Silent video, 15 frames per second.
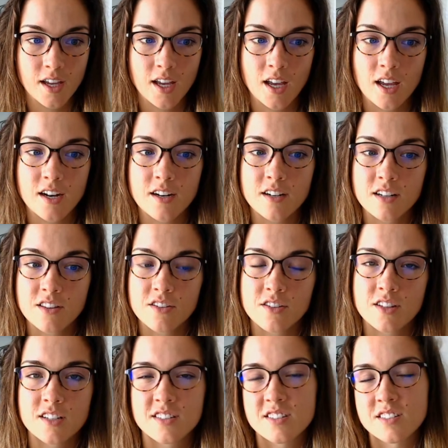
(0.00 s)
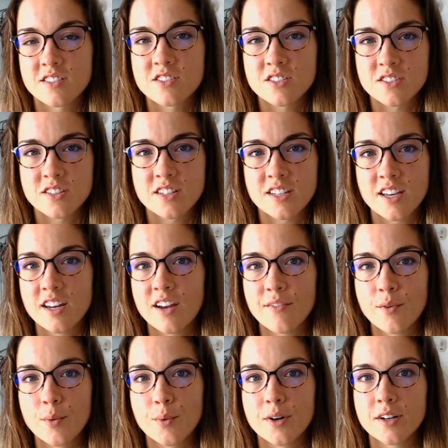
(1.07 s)
And another thing is it's just going to get
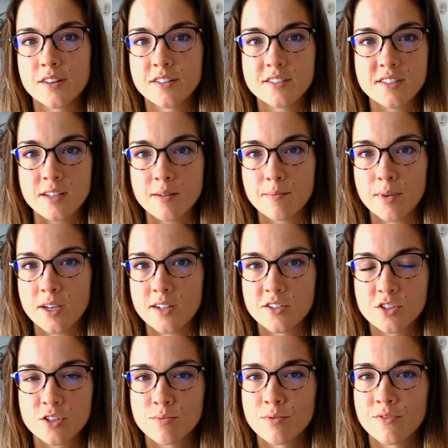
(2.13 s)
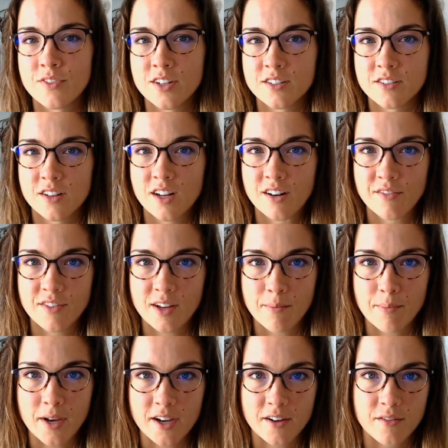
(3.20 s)
everyone on the same page to prevent a lot of that
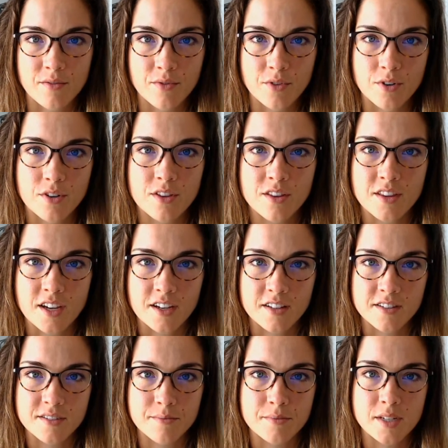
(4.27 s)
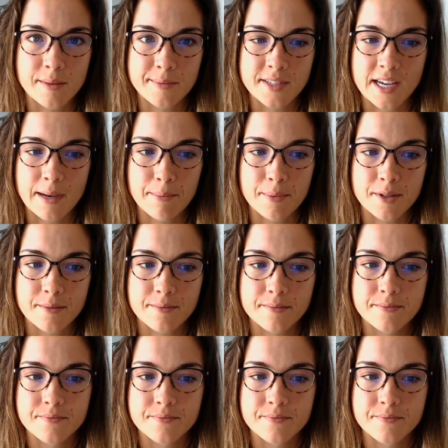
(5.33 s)
back and forth that can sometimes happen.